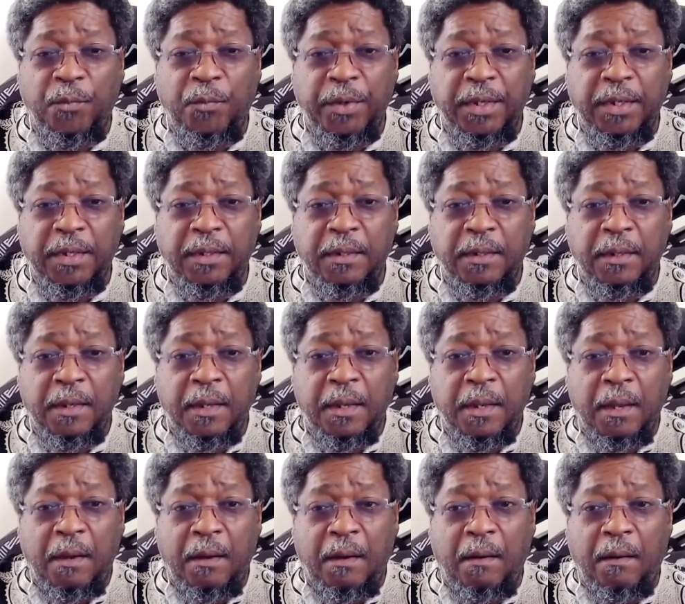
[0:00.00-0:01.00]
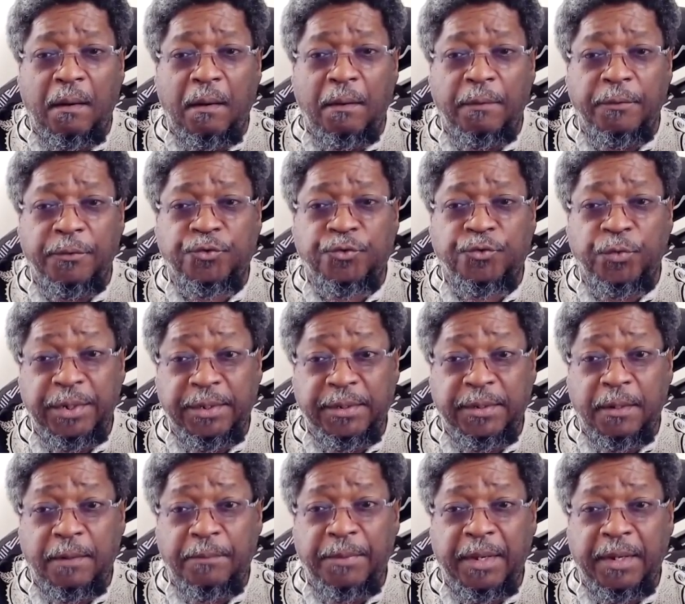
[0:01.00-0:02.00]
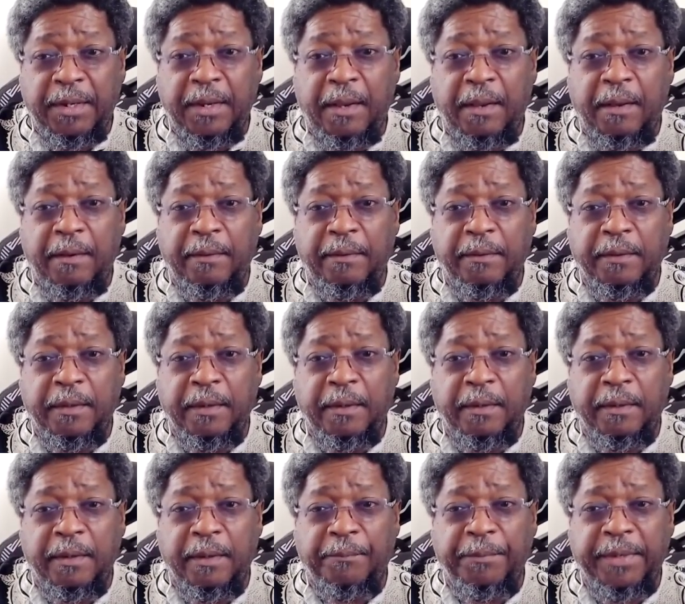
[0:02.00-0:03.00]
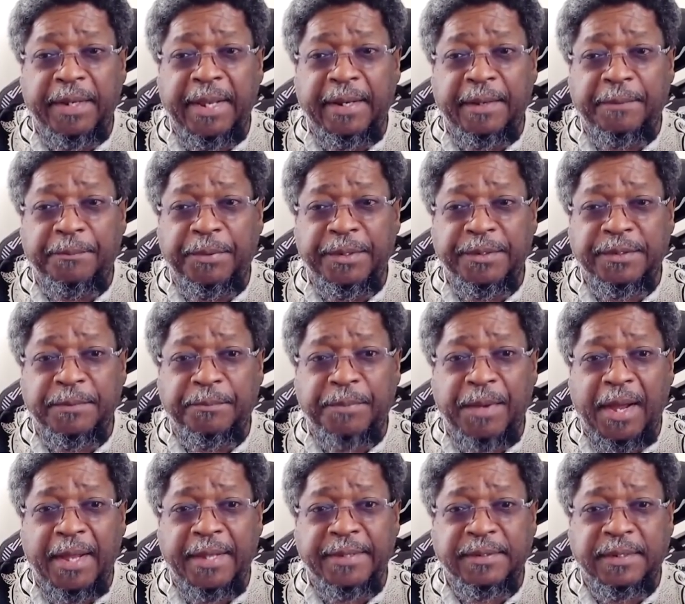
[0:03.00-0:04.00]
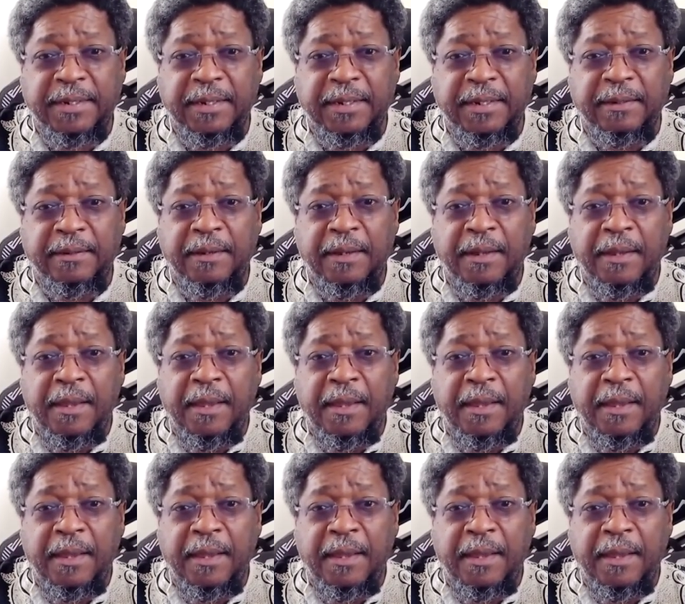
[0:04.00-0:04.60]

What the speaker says: we treat them, and that implicit bias can